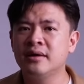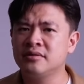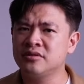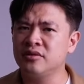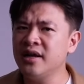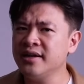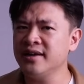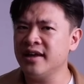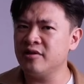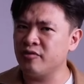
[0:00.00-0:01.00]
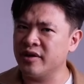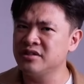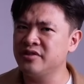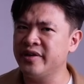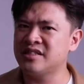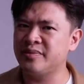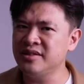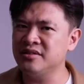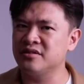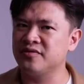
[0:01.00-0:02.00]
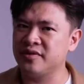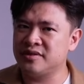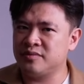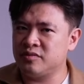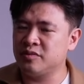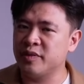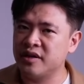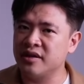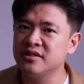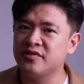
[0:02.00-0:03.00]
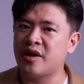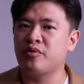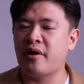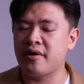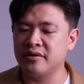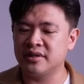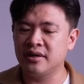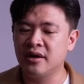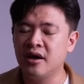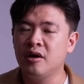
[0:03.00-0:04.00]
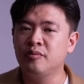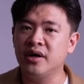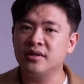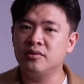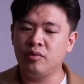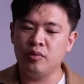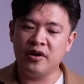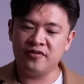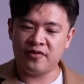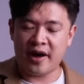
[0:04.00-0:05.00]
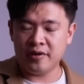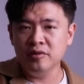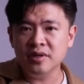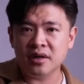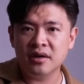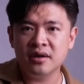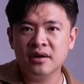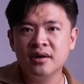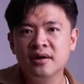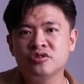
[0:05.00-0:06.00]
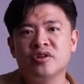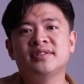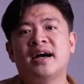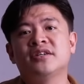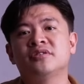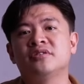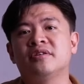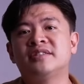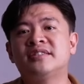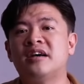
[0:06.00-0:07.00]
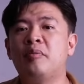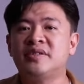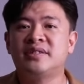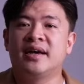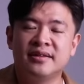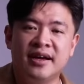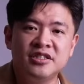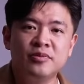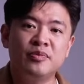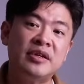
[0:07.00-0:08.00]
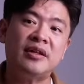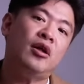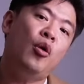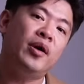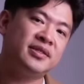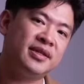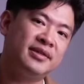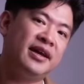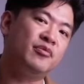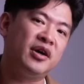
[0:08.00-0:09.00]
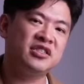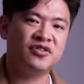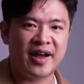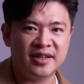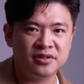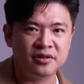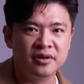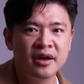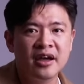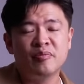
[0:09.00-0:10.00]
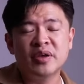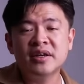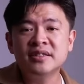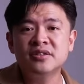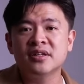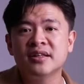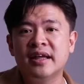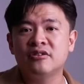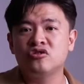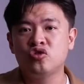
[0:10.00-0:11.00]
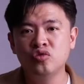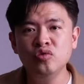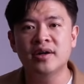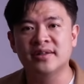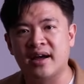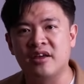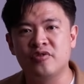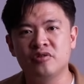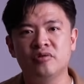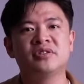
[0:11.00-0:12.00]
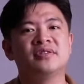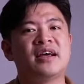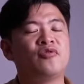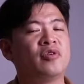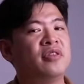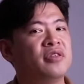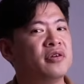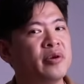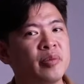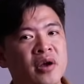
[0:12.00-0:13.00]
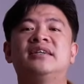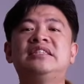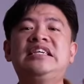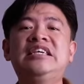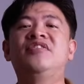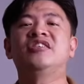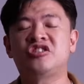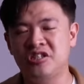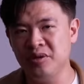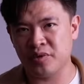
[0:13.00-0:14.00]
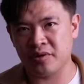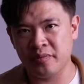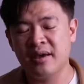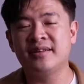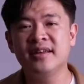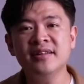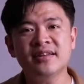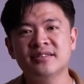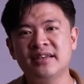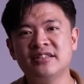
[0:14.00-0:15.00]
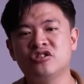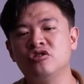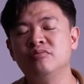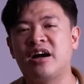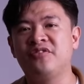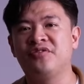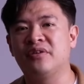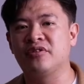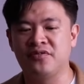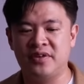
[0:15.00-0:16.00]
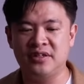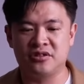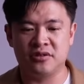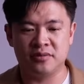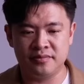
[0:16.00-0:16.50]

Solana can get relatively expensive. It's because of that priority. But with Iota, transactions are sub-cent, actually below a cent and much faster. And because there's a layer two on that, if you're using that for Ethereum, that's even cheaper. And then this leads to my favorite feature,